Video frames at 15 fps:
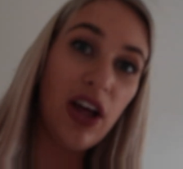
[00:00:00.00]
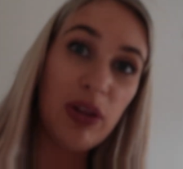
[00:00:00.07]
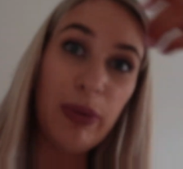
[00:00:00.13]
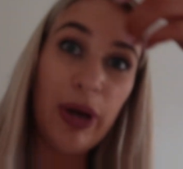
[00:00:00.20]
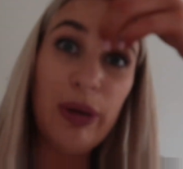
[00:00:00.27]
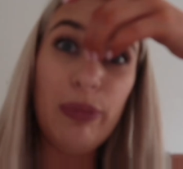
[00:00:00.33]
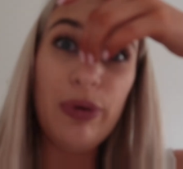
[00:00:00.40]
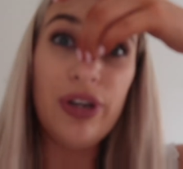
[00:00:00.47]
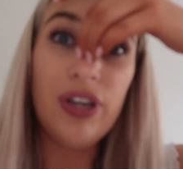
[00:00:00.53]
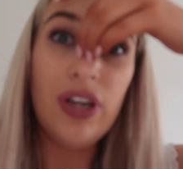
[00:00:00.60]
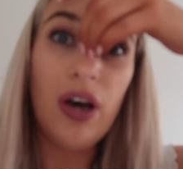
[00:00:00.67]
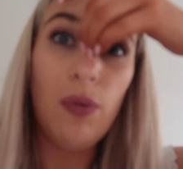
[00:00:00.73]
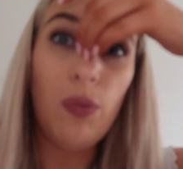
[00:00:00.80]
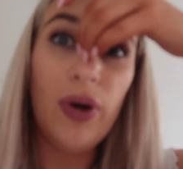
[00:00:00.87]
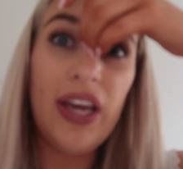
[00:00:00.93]
at the
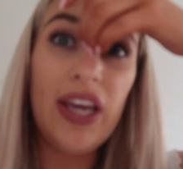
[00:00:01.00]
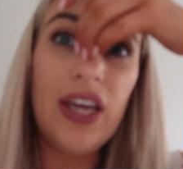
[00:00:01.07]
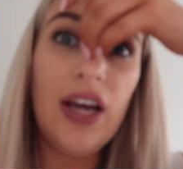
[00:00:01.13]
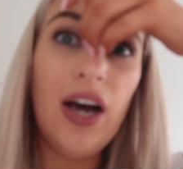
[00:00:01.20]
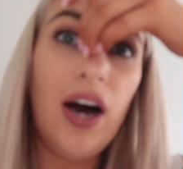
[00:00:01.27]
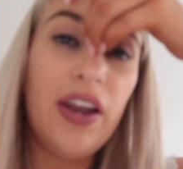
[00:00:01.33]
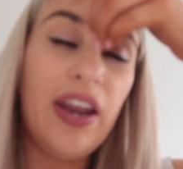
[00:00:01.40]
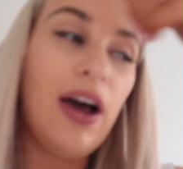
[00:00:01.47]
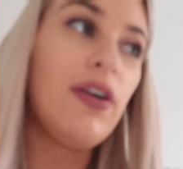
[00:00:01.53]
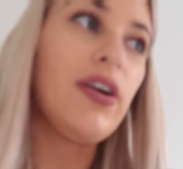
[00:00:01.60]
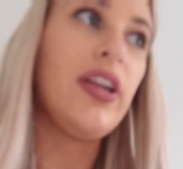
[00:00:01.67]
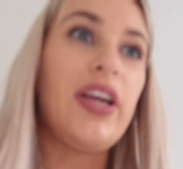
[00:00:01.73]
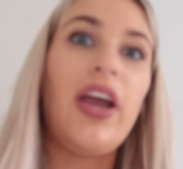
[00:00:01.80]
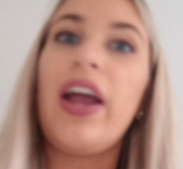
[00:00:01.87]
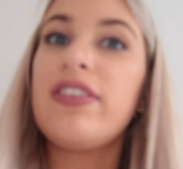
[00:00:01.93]
moment. We are now
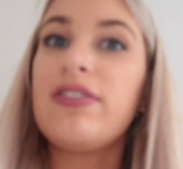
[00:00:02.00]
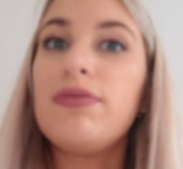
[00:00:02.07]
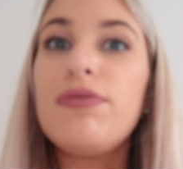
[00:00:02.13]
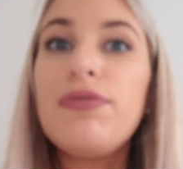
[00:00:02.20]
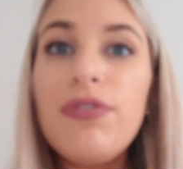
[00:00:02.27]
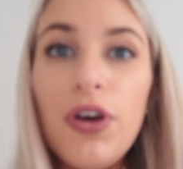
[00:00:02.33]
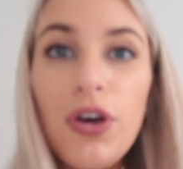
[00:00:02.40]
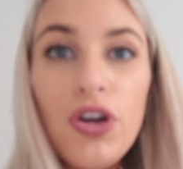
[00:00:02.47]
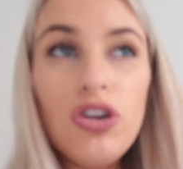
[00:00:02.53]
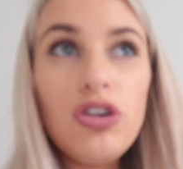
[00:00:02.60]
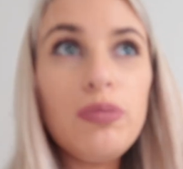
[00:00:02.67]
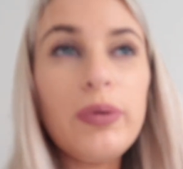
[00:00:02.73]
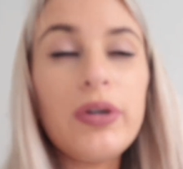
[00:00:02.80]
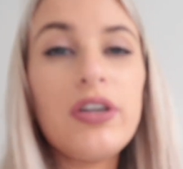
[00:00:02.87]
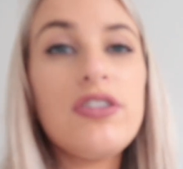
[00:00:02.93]
gonna go get some
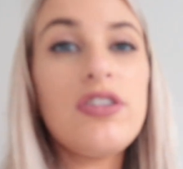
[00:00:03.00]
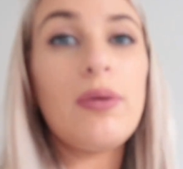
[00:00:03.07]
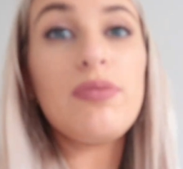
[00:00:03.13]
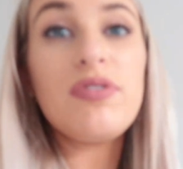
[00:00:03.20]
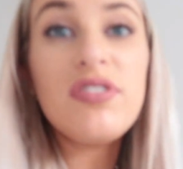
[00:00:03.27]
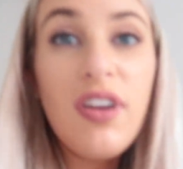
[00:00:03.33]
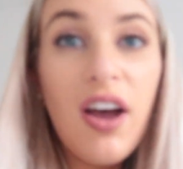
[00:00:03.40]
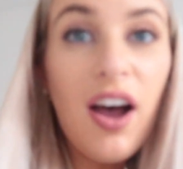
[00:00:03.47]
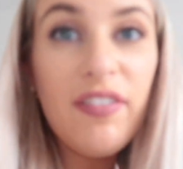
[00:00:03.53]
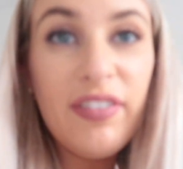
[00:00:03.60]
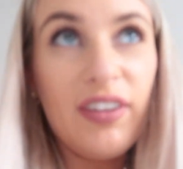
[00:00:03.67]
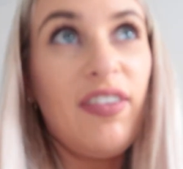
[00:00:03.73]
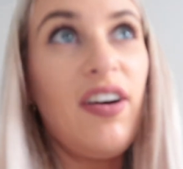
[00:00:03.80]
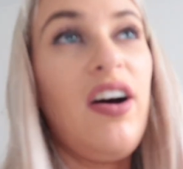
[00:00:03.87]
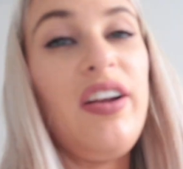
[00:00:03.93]
food because I'm
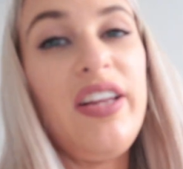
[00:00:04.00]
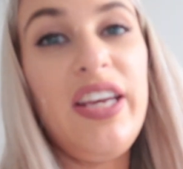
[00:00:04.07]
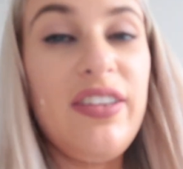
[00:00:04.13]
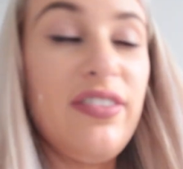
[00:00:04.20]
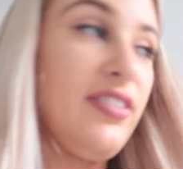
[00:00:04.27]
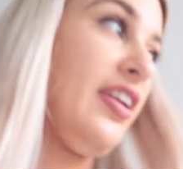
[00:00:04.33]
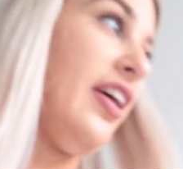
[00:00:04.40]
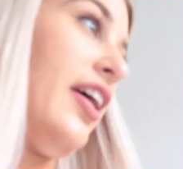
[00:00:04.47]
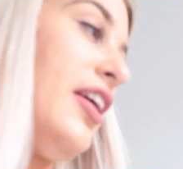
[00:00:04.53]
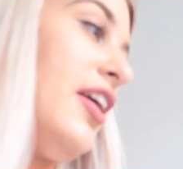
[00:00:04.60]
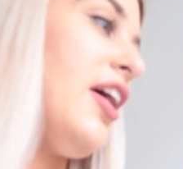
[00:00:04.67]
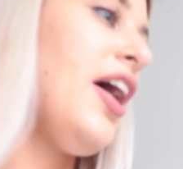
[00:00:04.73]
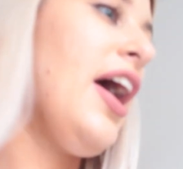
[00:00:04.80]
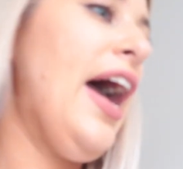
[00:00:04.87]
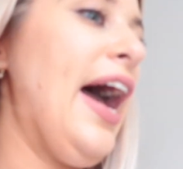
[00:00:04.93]
starving, I've hardly eaten today.
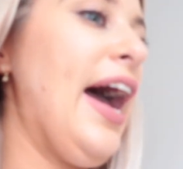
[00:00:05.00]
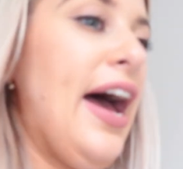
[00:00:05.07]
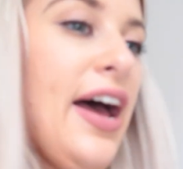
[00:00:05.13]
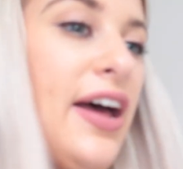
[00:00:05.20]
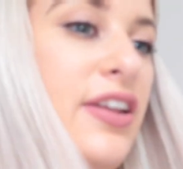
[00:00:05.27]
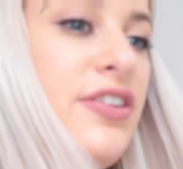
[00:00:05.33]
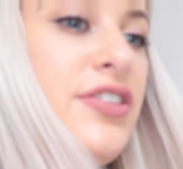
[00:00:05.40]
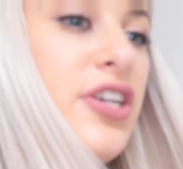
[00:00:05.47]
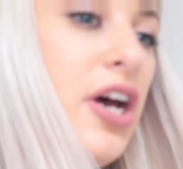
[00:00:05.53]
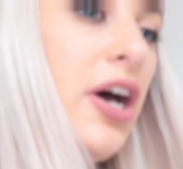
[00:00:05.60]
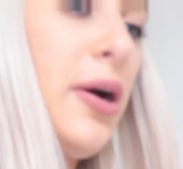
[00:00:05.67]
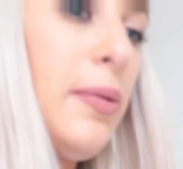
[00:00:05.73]
And